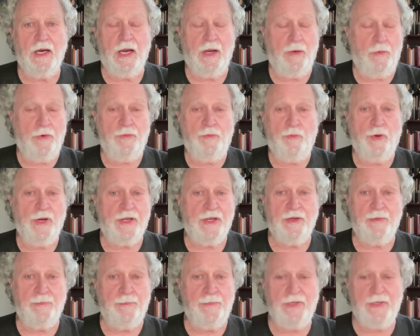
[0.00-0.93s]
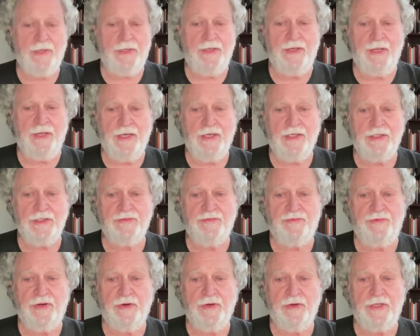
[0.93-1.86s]
I would recommend Dan's
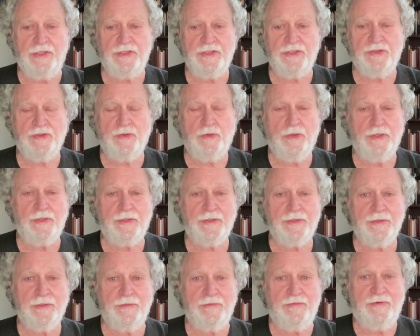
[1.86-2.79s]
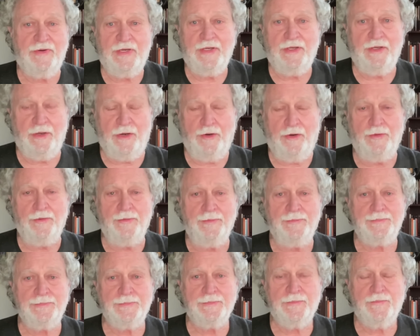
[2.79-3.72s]
very short
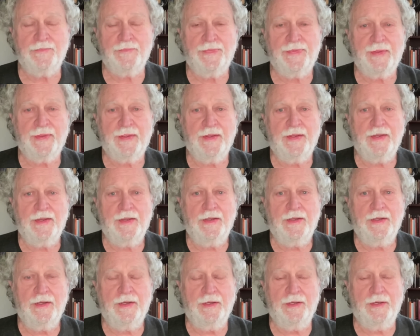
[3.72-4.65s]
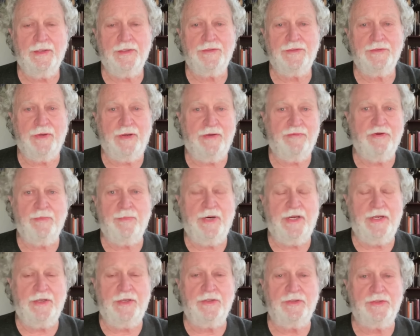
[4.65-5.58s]
video to
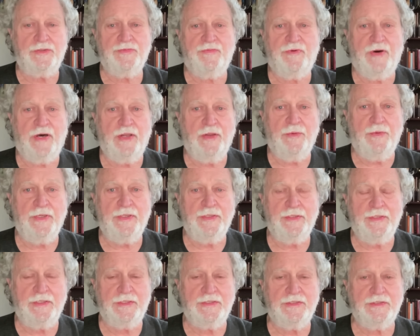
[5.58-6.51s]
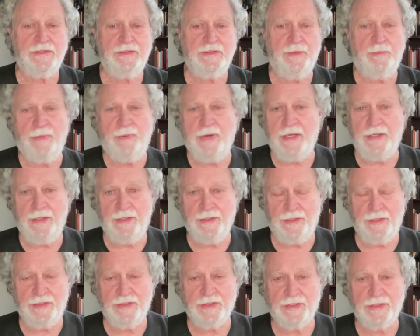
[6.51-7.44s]
everybody who's following this debate
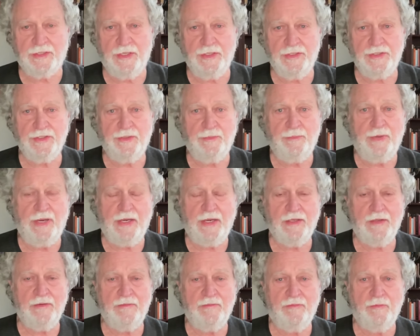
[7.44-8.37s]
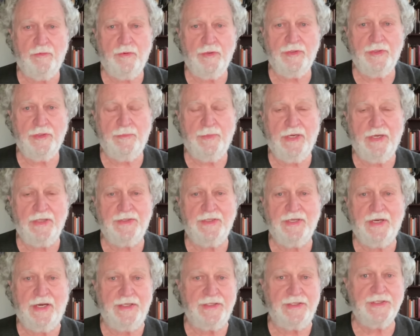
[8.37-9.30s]
and discussion back and forth
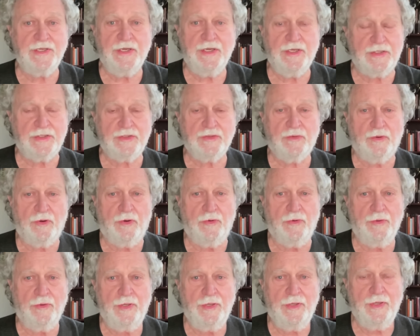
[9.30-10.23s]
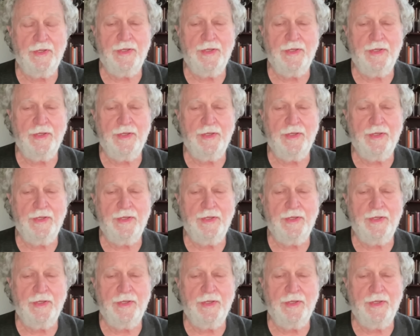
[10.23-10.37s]
about the Isaiah scroll,